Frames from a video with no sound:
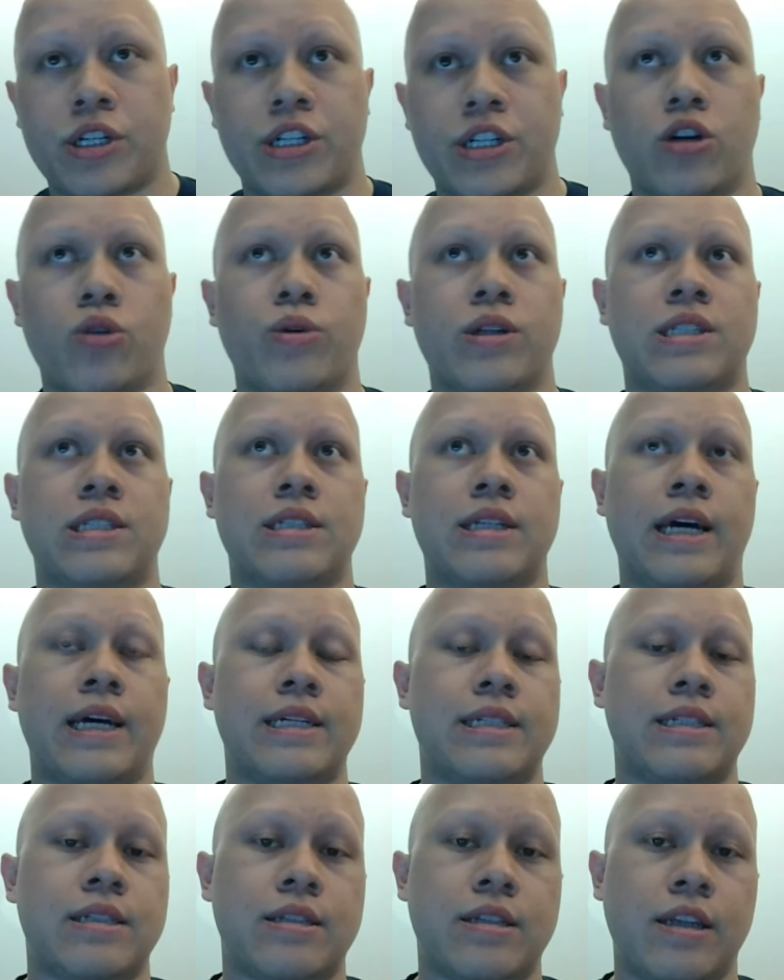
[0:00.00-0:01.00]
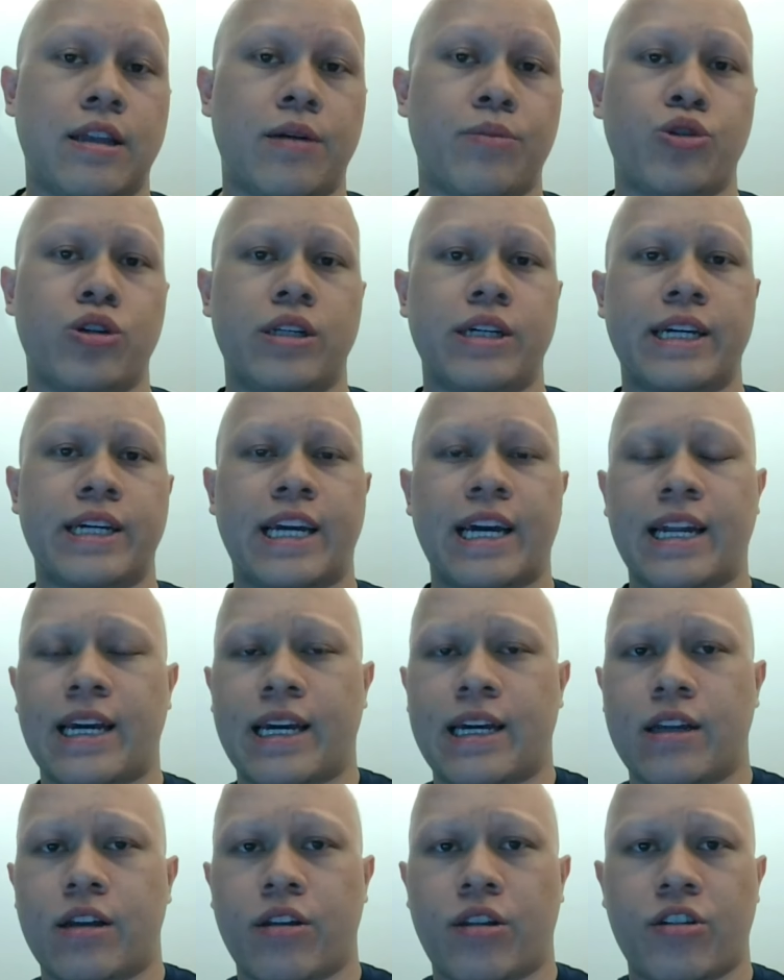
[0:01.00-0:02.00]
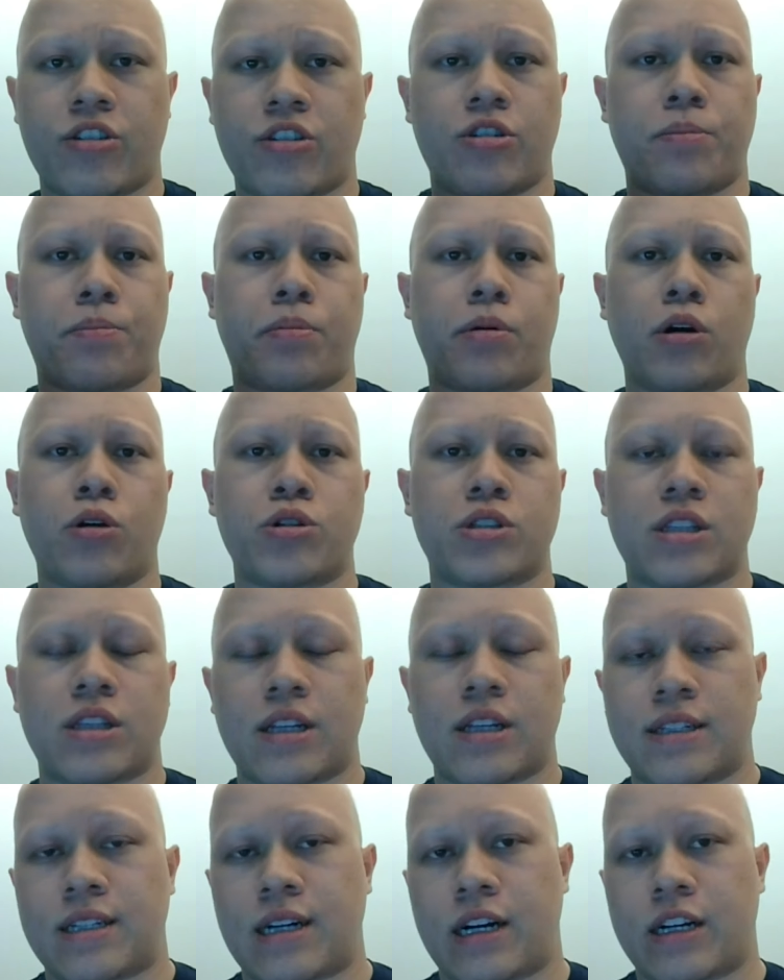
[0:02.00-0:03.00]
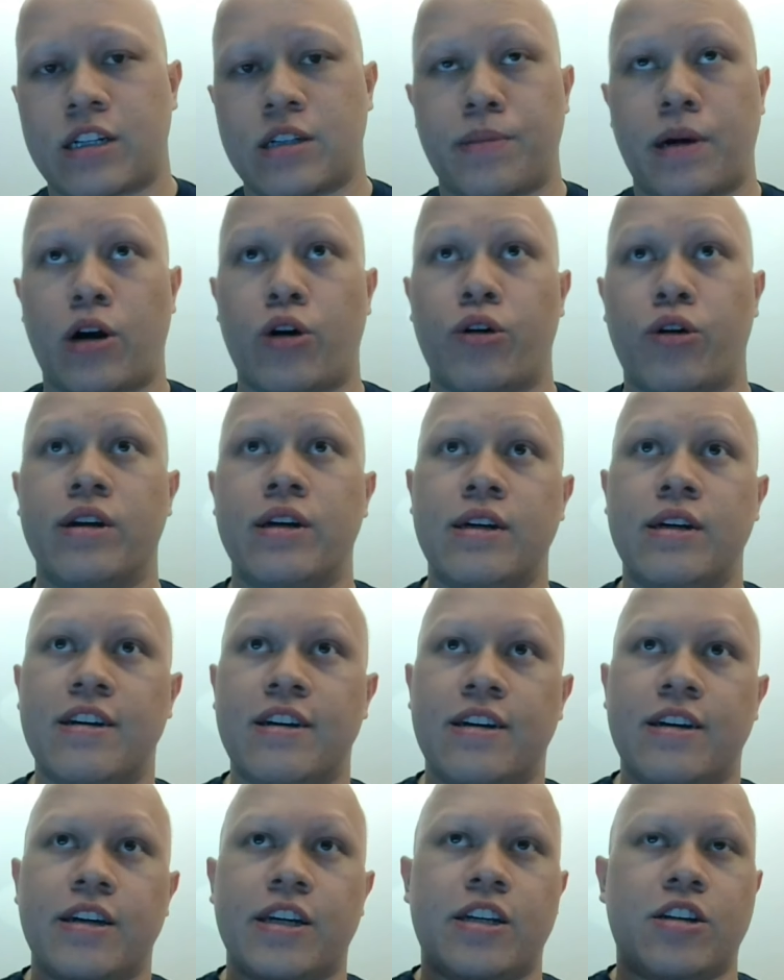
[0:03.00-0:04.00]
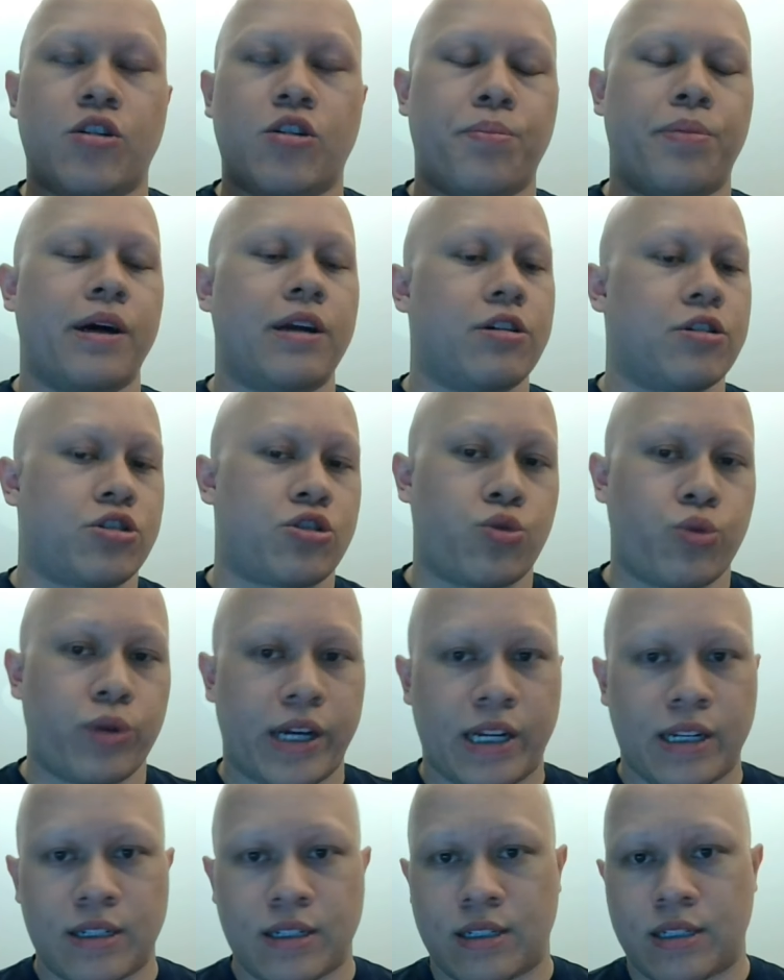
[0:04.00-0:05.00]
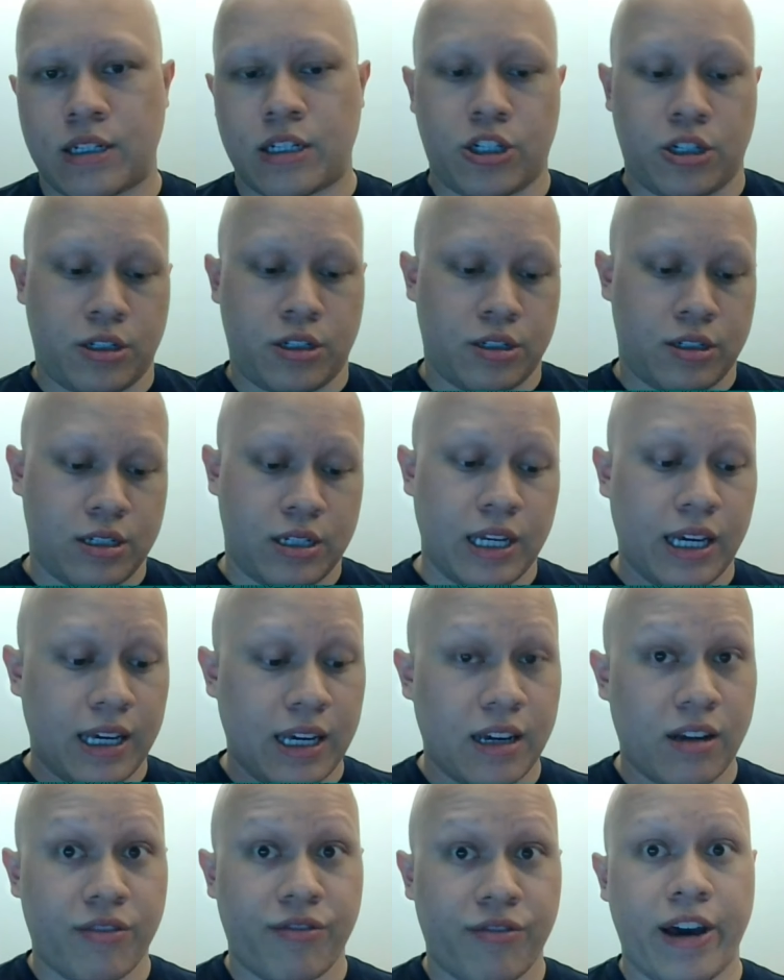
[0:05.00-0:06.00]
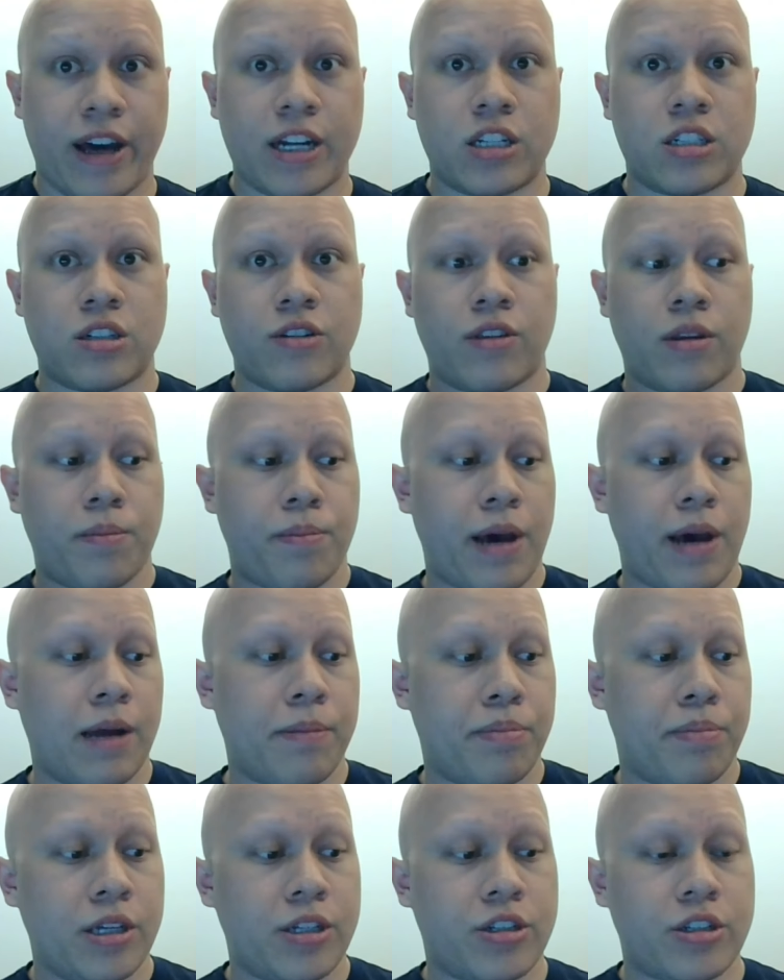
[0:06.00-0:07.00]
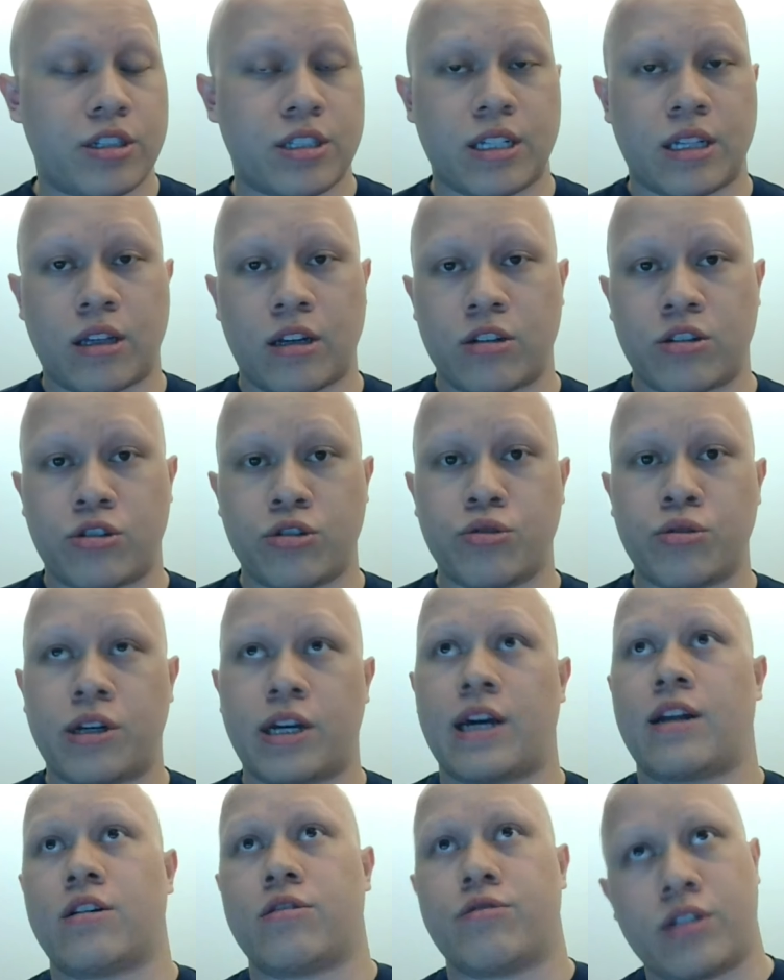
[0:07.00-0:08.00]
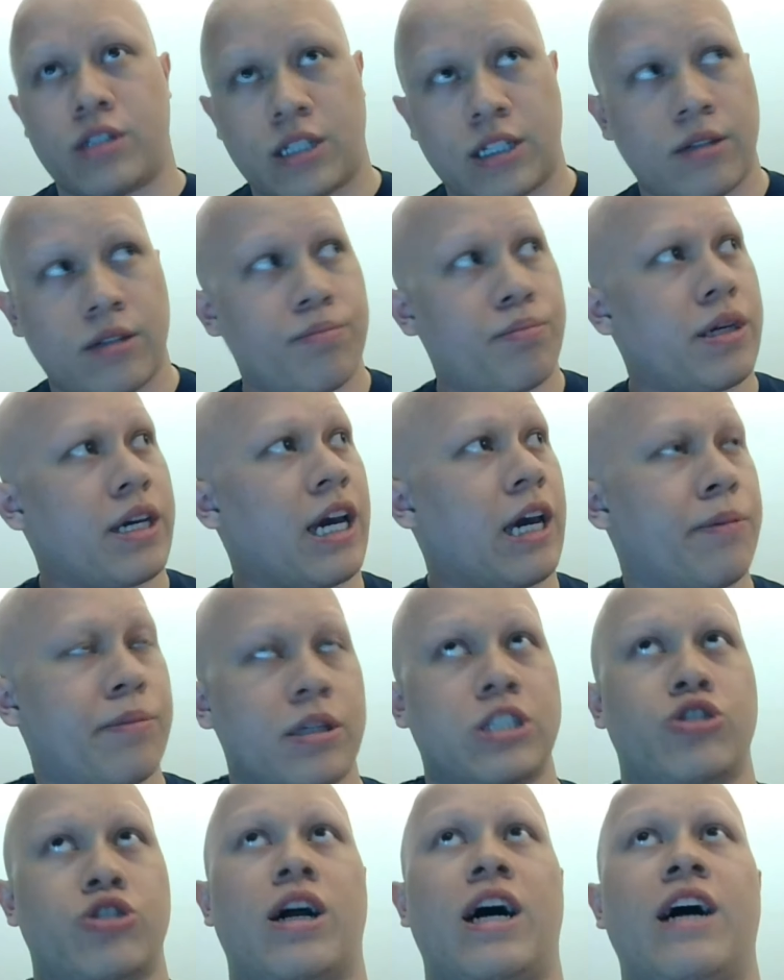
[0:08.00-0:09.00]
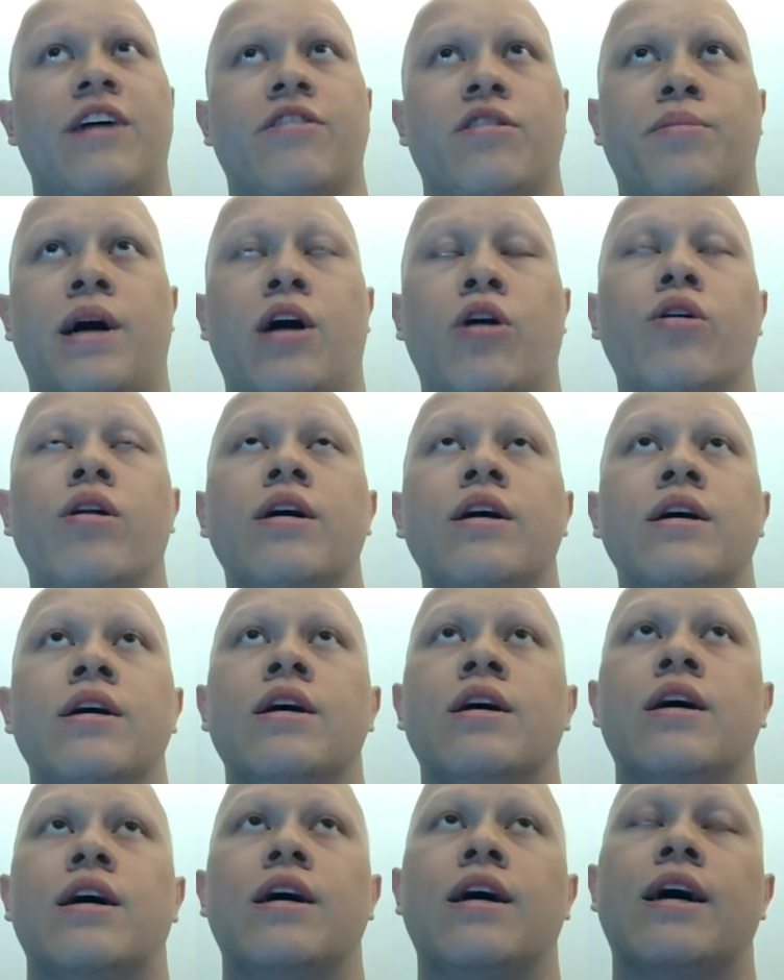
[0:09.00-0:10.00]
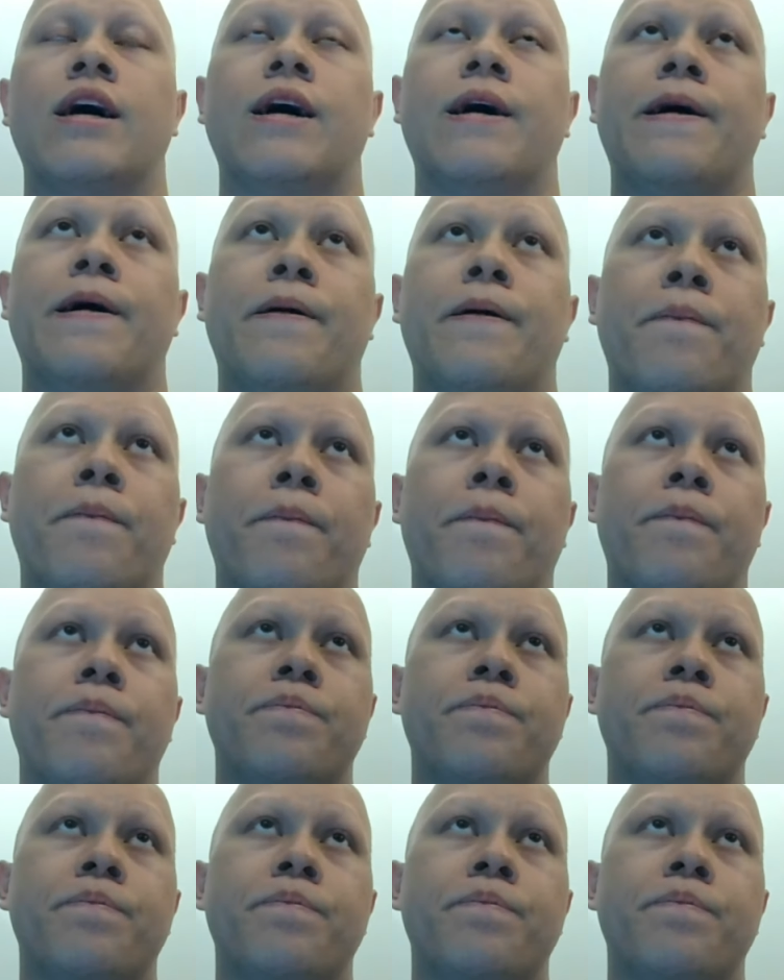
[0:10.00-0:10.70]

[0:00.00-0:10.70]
You know, it's nice to see them really getting into this approach that they talked about, you know, better swing decisions, taking advantage of the bad pitches that they do get, and really being able to drive them out.